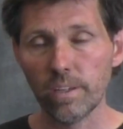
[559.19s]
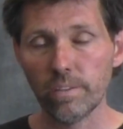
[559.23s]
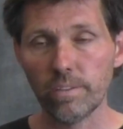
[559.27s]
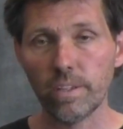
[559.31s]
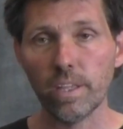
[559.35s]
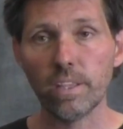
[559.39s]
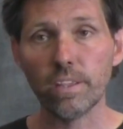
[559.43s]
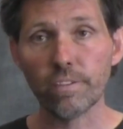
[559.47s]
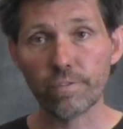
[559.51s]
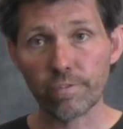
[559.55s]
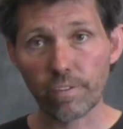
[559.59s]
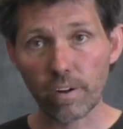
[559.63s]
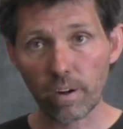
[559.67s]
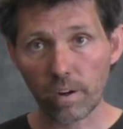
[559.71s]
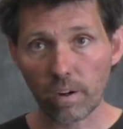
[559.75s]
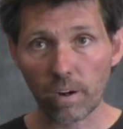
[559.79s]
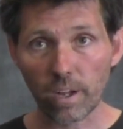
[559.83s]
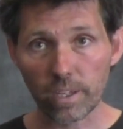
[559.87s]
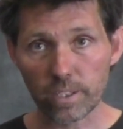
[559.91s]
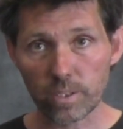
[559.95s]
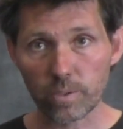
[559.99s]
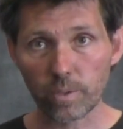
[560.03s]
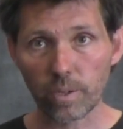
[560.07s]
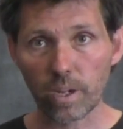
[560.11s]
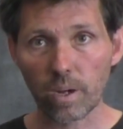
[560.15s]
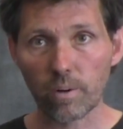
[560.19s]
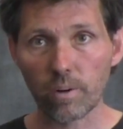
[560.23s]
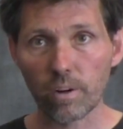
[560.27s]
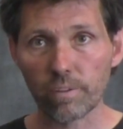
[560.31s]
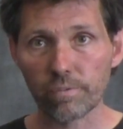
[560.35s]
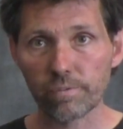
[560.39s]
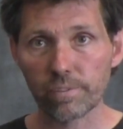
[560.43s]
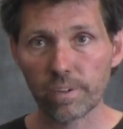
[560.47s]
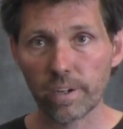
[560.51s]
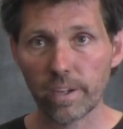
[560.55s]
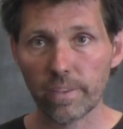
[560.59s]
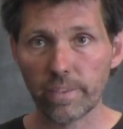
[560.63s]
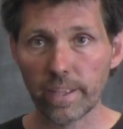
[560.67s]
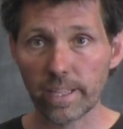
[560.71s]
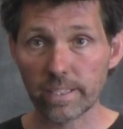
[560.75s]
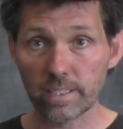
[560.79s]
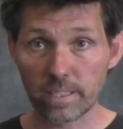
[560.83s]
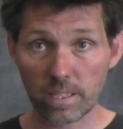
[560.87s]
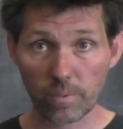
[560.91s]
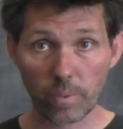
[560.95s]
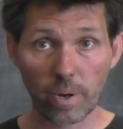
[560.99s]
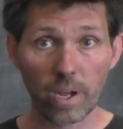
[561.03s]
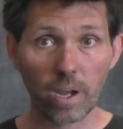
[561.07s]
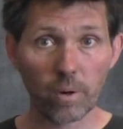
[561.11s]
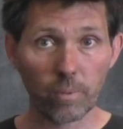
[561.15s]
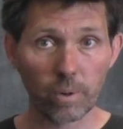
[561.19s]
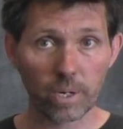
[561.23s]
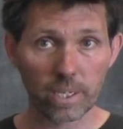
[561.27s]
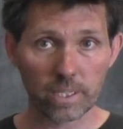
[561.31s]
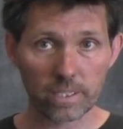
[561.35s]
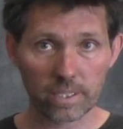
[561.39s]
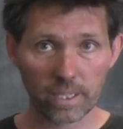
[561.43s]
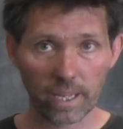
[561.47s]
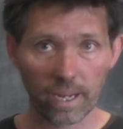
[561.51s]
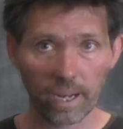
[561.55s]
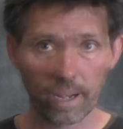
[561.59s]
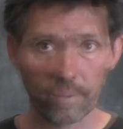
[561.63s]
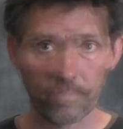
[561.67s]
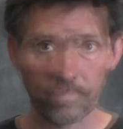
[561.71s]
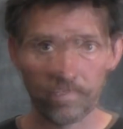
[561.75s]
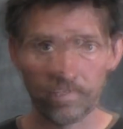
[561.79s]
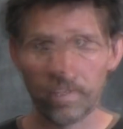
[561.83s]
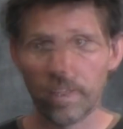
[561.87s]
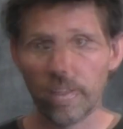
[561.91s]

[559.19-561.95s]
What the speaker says: then the fog lights will go off, and that's the way I want it set up.